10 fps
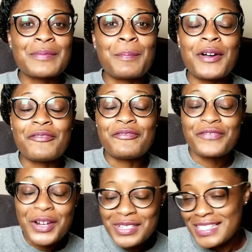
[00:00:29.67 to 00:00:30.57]
But
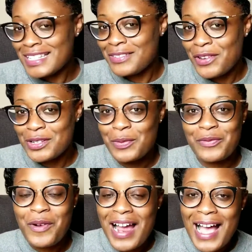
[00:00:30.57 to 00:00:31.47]
first things first,
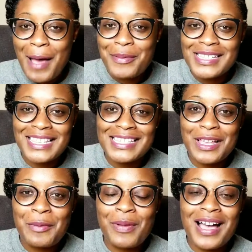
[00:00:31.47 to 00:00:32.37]
before I hop into this
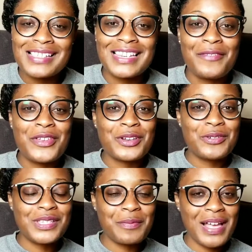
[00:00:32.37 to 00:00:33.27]
unboxing, if you're
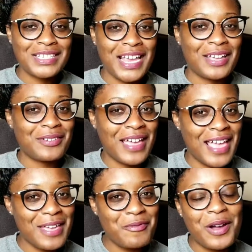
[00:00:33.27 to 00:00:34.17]
new to my channel,
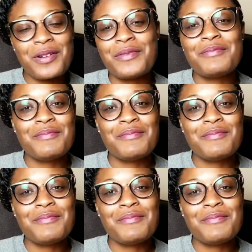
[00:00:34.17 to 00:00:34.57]
hey, welcome.